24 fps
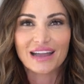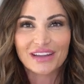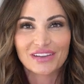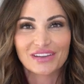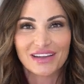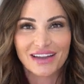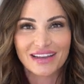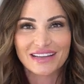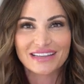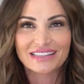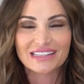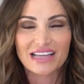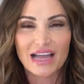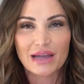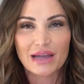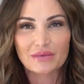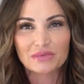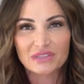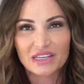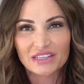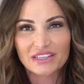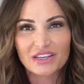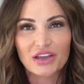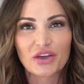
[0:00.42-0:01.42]
Hi guys, I'm
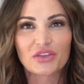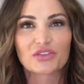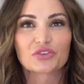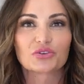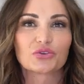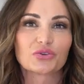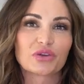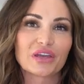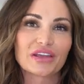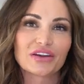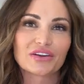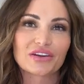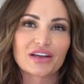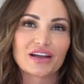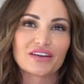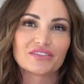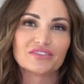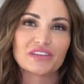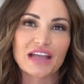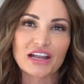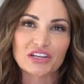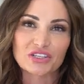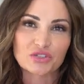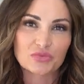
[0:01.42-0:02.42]
Danielle, the creator of
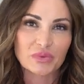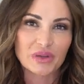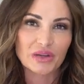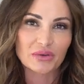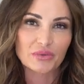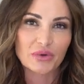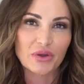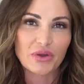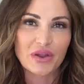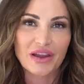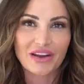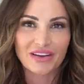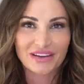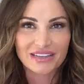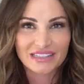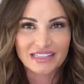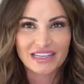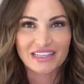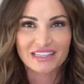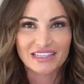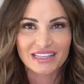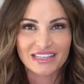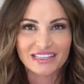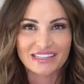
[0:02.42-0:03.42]
Natural Beaded Row Hair
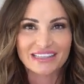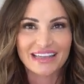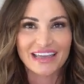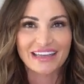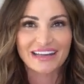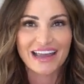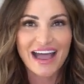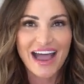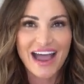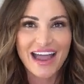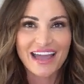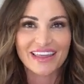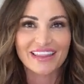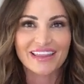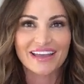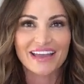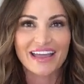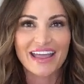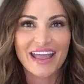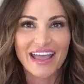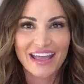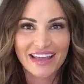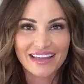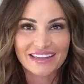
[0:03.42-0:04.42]
Extensions and ISLA
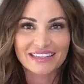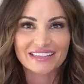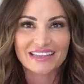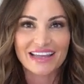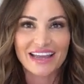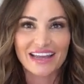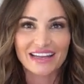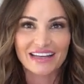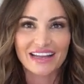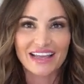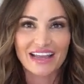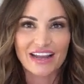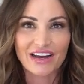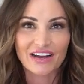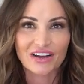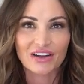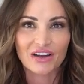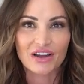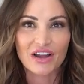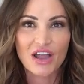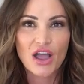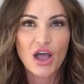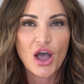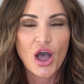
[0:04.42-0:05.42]
hand-tied hair.
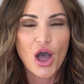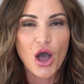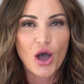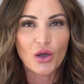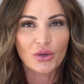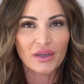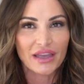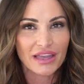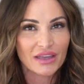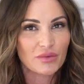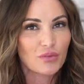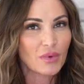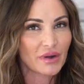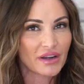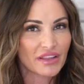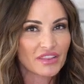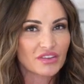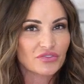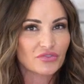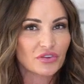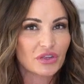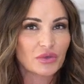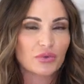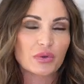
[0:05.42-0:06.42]
Okay, one of
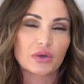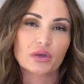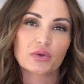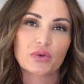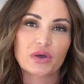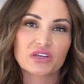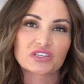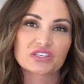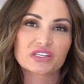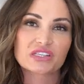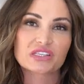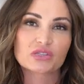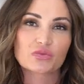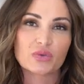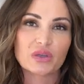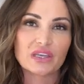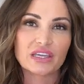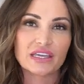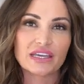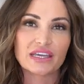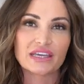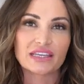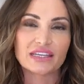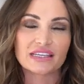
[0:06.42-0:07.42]
the frequent questions we
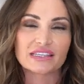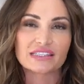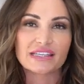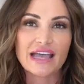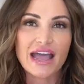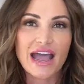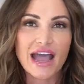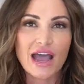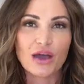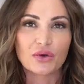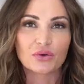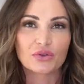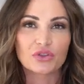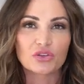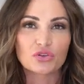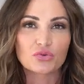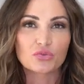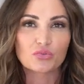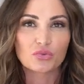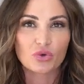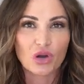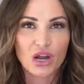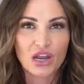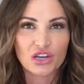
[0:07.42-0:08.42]
get is how do you
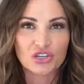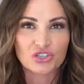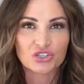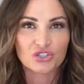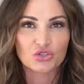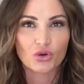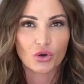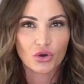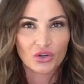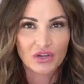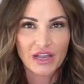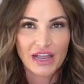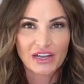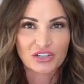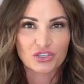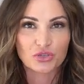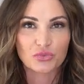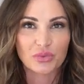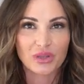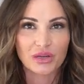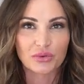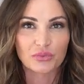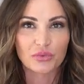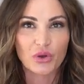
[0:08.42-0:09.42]
brush your Natural
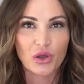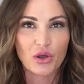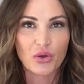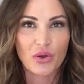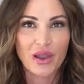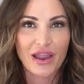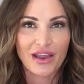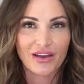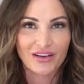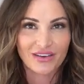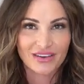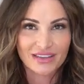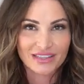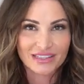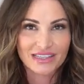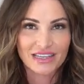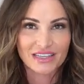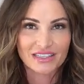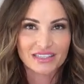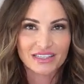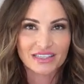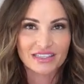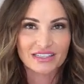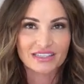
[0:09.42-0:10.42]
Beaded Row hair
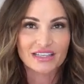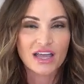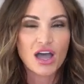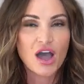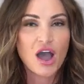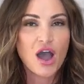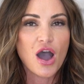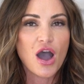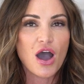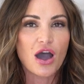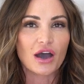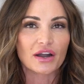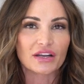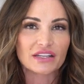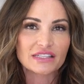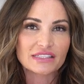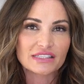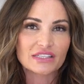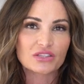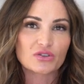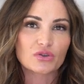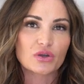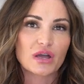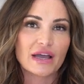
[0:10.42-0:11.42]
extensions?
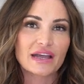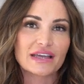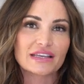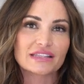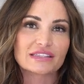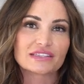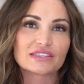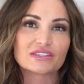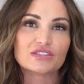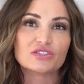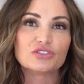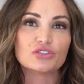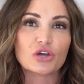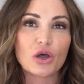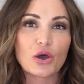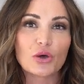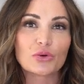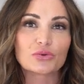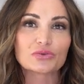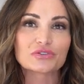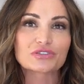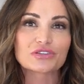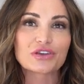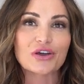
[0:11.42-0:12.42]
Honestly, you guys,
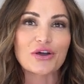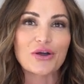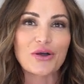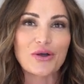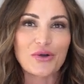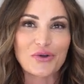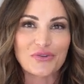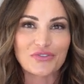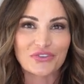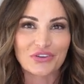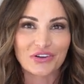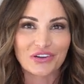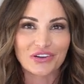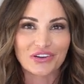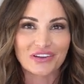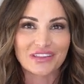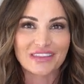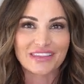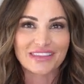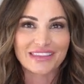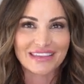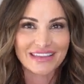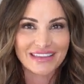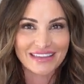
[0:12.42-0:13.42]
don't
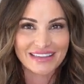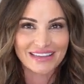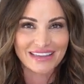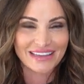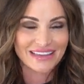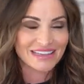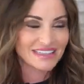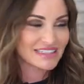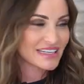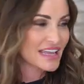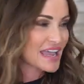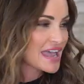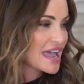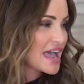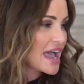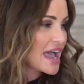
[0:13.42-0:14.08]
overthink it.